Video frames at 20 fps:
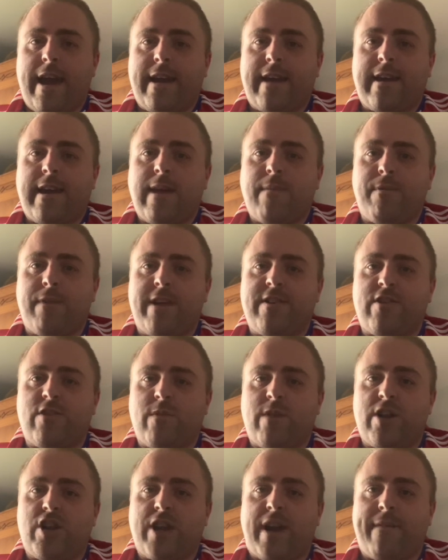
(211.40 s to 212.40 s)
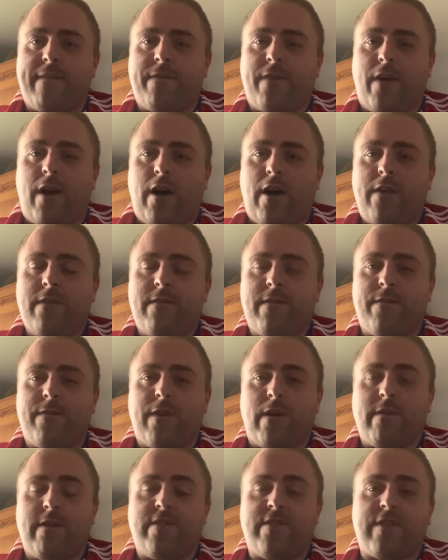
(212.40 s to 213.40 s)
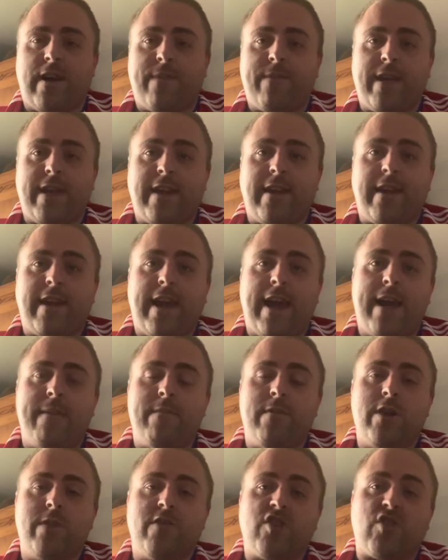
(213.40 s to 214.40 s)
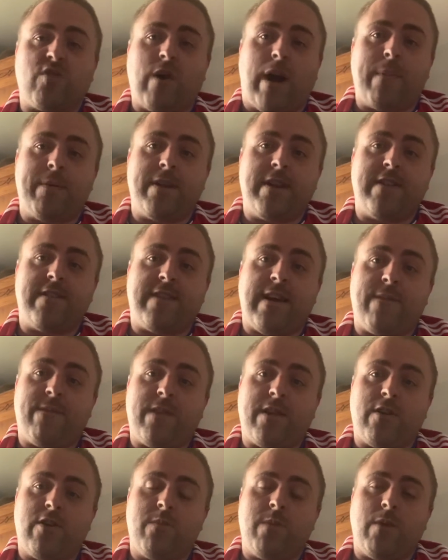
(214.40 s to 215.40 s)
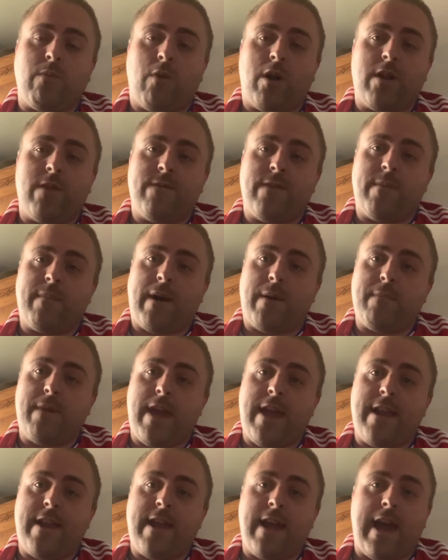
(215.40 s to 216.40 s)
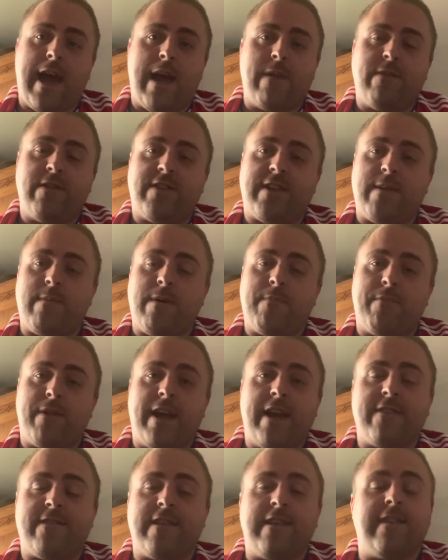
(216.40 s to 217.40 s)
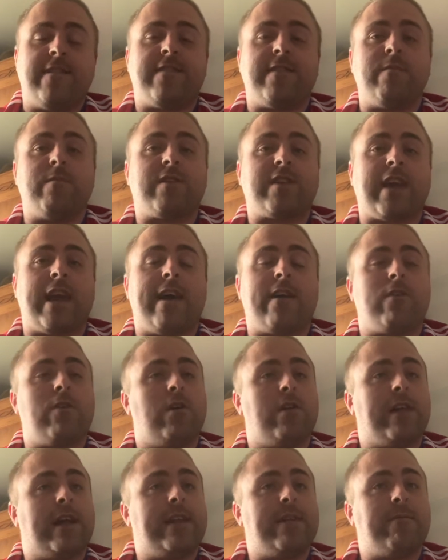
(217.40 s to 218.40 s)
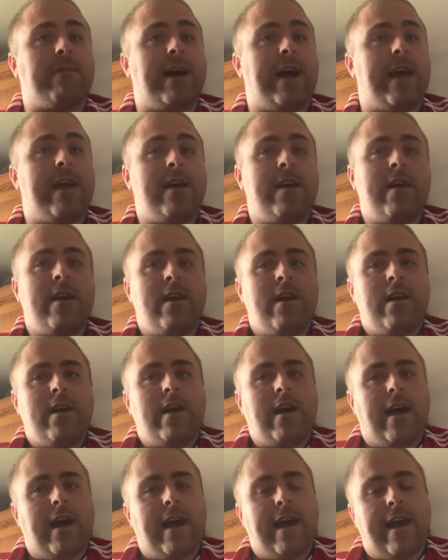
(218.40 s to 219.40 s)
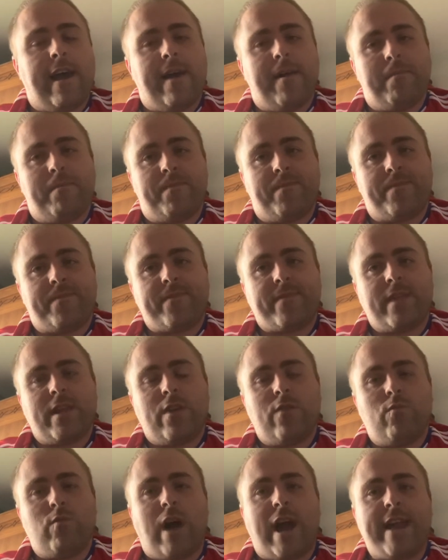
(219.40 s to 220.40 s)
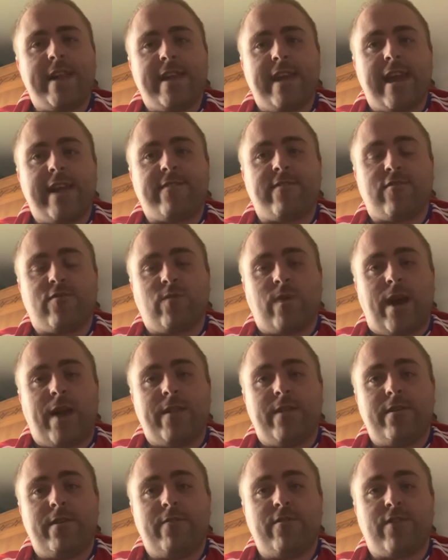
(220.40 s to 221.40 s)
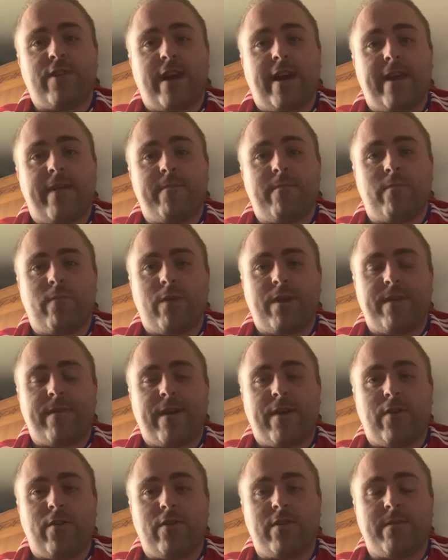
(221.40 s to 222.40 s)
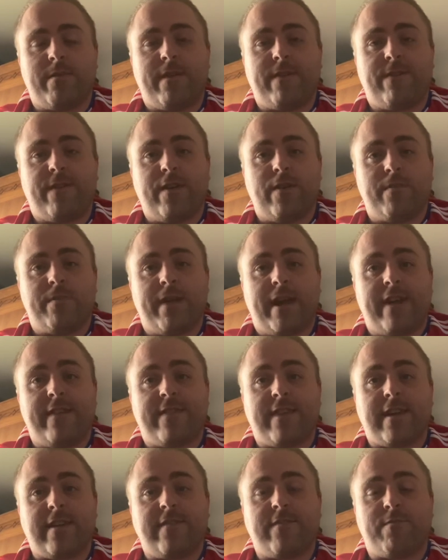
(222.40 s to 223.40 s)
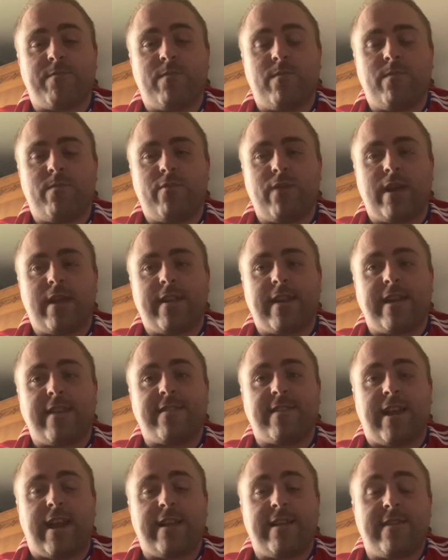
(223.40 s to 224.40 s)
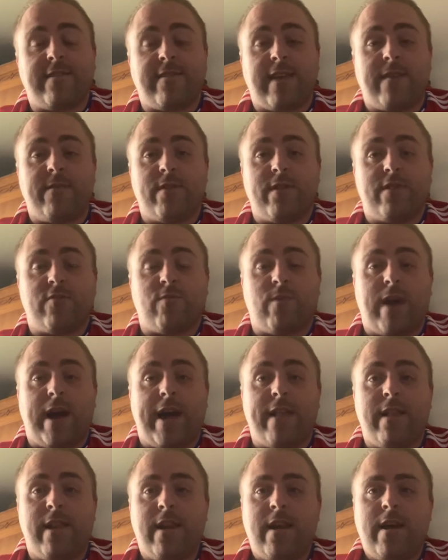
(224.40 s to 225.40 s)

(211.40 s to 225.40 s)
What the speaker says: Key players to watch out for Forest, I think Lewis Scrabbin is definitely going to be one of them. I mean, every team he plays in, he seems to get a goal anywhere. Ryan Yates as well, who's one of their holding midfield players. He's pretty decent at this level as well.